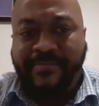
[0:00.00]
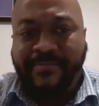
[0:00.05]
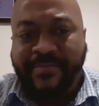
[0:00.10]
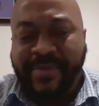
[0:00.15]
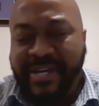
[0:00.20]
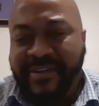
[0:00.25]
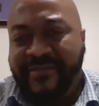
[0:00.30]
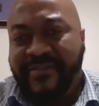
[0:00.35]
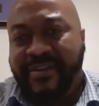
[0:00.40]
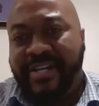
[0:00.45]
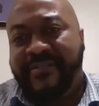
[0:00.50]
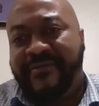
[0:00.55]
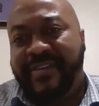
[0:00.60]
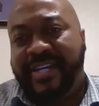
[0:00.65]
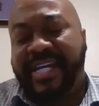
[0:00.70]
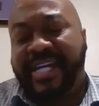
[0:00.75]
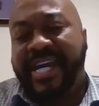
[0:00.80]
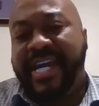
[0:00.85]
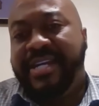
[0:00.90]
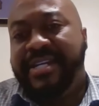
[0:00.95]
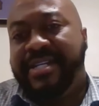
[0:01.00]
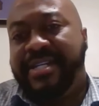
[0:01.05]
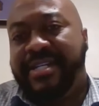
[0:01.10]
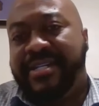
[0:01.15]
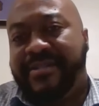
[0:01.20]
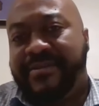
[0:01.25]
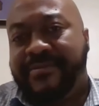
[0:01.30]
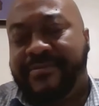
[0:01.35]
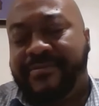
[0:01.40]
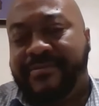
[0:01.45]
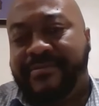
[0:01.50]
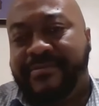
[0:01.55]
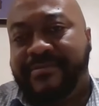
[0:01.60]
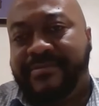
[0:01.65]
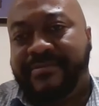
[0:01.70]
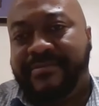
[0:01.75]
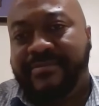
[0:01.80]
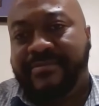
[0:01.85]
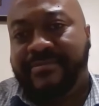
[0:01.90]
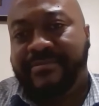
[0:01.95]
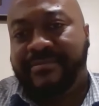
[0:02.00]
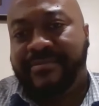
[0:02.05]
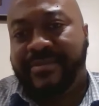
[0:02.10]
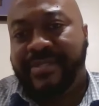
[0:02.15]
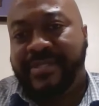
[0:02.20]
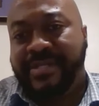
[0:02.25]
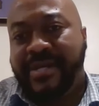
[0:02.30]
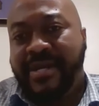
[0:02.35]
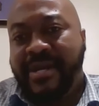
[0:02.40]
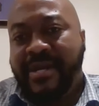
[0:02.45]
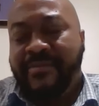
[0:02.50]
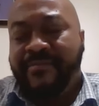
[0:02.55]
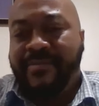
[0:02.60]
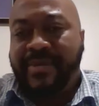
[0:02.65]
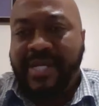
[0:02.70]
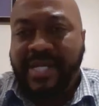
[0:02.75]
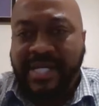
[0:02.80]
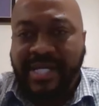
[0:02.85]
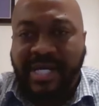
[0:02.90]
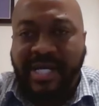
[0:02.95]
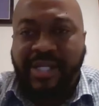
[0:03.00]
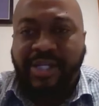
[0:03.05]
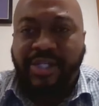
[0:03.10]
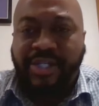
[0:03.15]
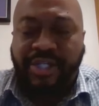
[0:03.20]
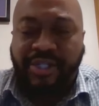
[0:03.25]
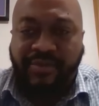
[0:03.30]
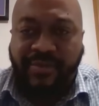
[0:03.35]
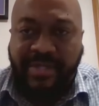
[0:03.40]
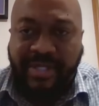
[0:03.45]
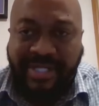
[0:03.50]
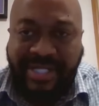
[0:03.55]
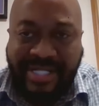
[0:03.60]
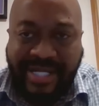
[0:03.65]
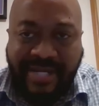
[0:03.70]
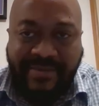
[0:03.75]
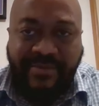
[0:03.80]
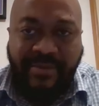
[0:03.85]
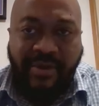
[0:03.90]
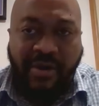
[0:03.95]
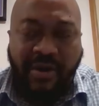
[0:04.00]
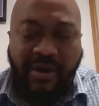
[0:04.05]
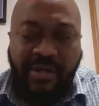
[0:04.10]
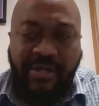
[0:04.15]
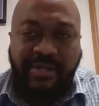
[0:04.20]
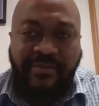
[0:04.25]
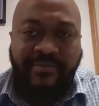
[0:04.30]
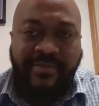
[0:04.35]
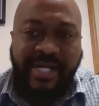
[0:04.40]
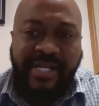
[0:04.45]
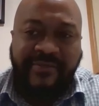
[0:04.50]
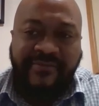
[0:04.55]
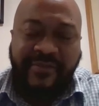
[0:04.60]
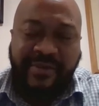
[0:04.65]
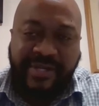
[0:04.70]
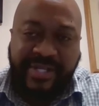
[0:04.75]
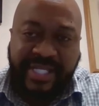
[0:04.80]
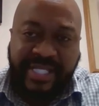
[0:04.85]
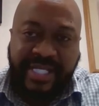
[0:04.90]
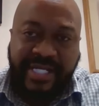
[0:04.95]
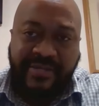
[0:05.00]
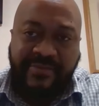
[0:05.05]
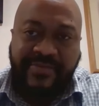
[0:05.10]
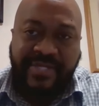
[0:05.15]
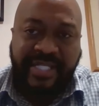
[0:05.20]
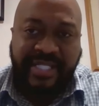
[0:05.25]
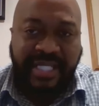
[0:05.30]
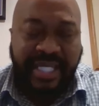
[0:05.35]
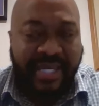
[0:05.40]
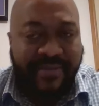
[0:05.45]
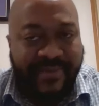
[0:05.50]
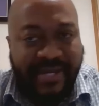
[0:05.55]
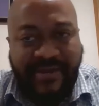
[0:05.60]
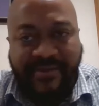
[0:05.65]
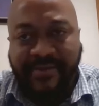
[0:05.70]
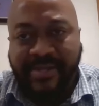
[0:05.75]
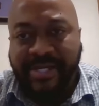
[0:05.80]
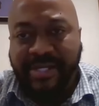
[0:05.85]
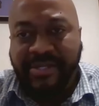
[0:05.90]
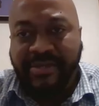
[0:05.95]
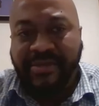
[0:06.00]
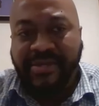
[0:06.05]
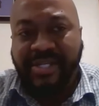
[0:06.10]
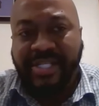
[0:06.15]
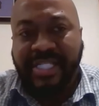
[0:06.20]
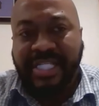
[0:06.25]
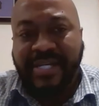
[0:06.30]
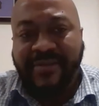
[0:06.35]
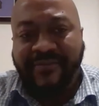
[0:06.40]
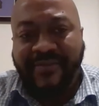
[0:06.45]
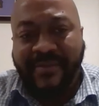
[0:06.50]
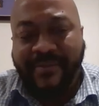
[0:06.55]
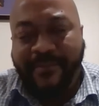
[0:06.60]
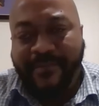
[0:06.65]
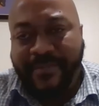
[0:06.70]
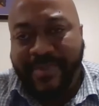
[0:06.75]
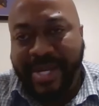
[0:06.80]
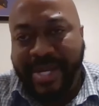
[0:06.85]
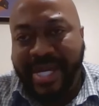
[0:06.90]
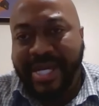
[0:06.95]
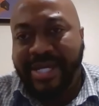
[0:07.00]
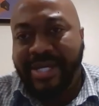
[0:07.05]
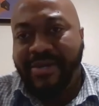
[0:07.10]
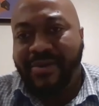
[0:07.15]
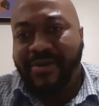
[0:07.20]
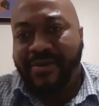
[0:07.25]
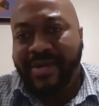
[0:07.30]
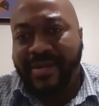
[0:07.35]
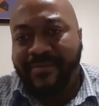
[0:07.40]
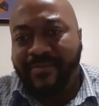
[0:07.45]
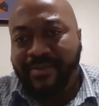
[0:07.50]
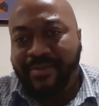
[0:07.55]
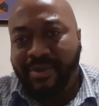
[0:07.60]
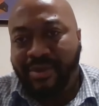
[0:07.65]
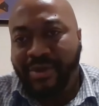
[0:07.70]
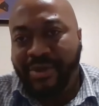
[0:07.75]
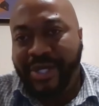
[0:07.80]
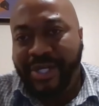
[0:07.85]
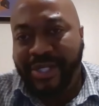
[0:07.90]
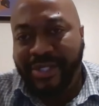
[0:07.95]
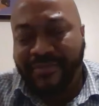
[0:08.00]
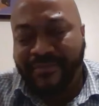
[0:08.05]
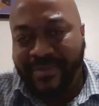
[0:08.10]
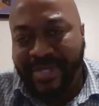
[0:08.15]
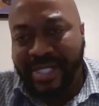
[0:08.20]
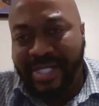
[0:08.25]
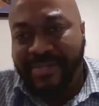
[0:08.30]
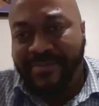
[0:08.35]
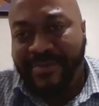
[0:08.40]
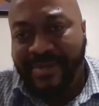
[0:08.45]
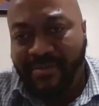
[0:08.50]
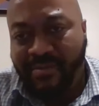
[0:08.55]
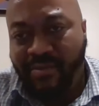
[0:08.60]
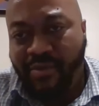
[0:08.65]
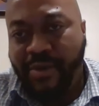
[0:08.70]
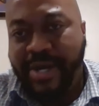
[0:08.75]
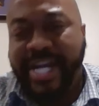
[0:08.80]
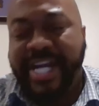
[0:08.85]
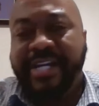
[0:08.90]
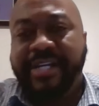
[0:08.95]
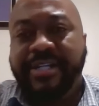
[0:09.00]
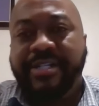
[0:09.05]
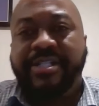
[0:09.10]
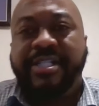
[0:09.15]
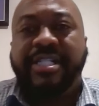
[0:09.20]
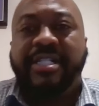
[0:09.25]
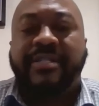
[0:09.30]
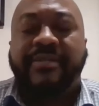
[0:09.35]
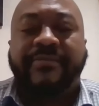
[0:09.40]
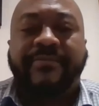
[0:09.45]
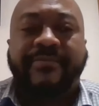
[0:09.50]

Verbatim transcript: pay for their vacation but no, you just want to gobble all the money for yourself, just keep everything to yourself, and pay your employees minimum wage.